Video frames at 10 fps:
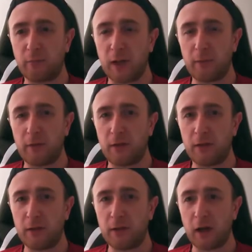
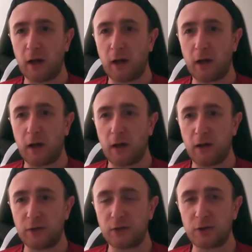maybe
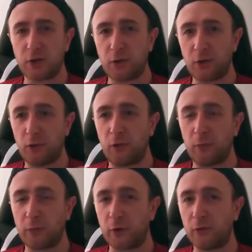just show you
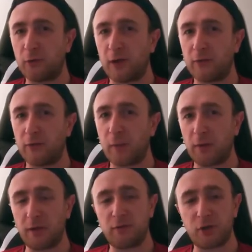the process,
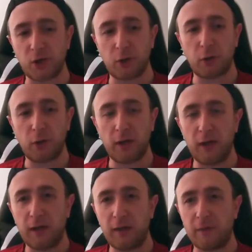maybe even show
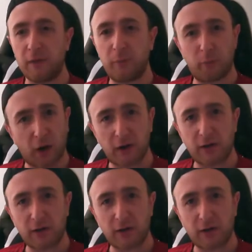behind the